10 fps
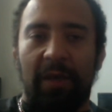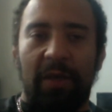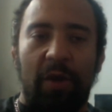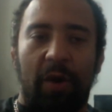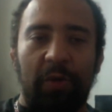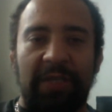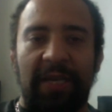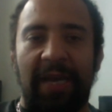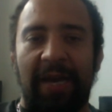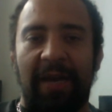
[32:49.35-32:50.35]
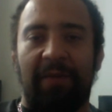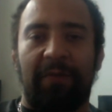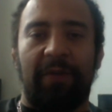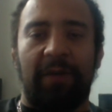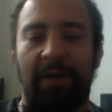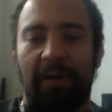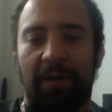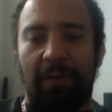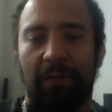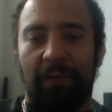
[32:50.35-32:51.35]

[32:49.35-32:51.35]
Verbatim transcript: you always have um